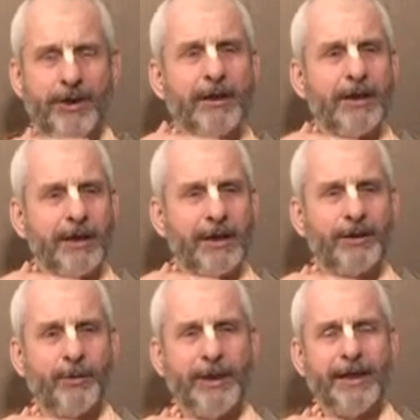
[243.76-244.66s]
generally
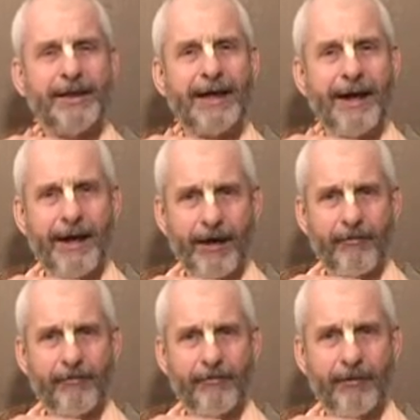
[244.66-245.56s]
things that we need to
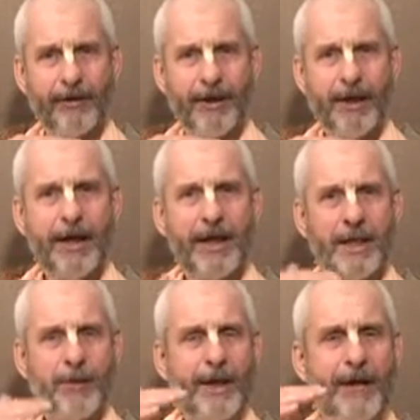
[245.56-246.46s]
have,
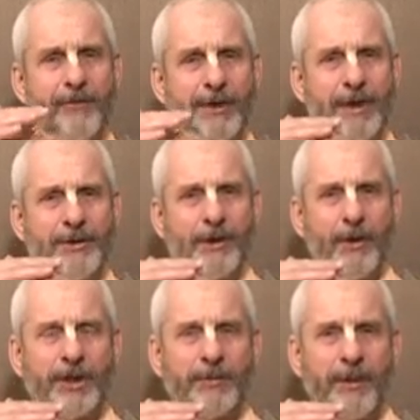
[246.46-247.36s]
and then we have needs
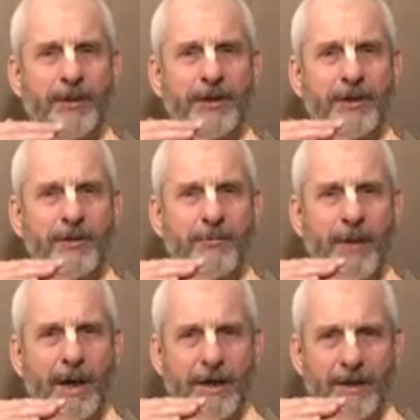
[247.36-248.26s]
corresponding to the
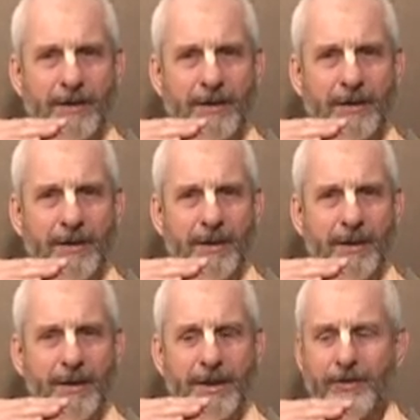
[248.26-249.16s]
mind.
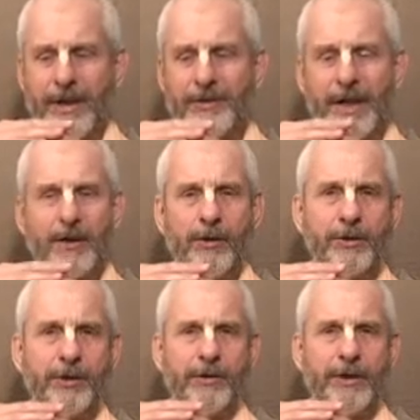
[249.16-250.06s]
These are our
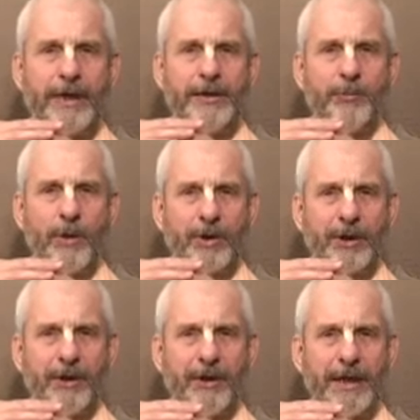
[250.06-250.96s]
psychological needs,
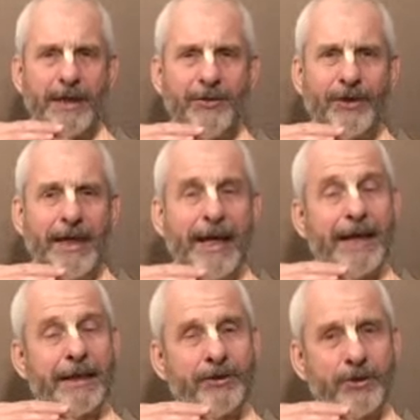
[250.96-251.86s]
emotional needs,
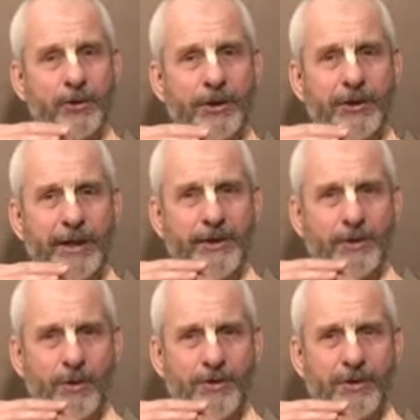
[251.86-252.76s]
and our social needs
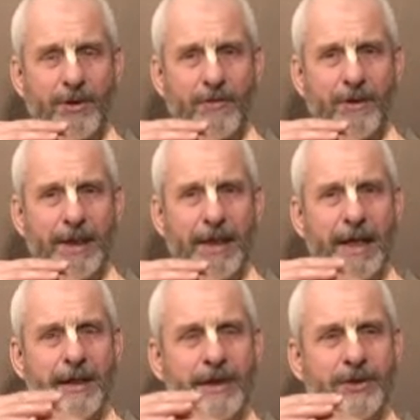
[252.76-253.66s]
also.
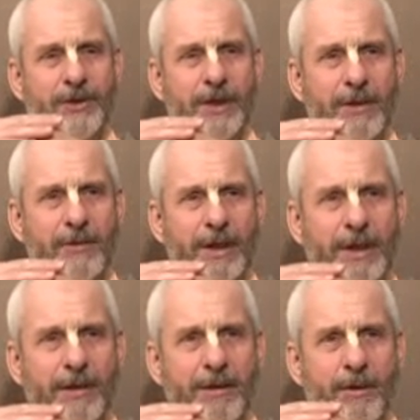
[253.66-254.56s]
And these are
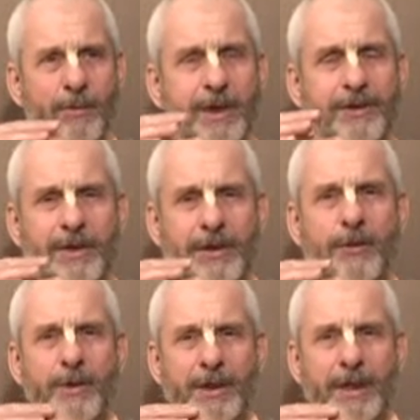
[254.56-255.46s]
generally, we can say,
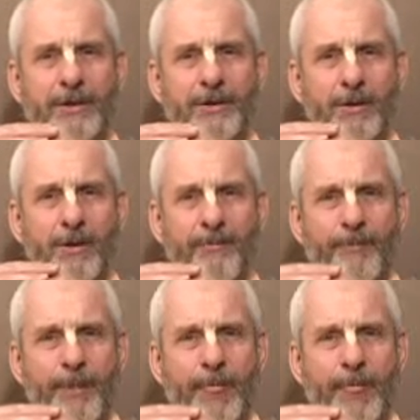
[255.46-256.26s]
doing needs, or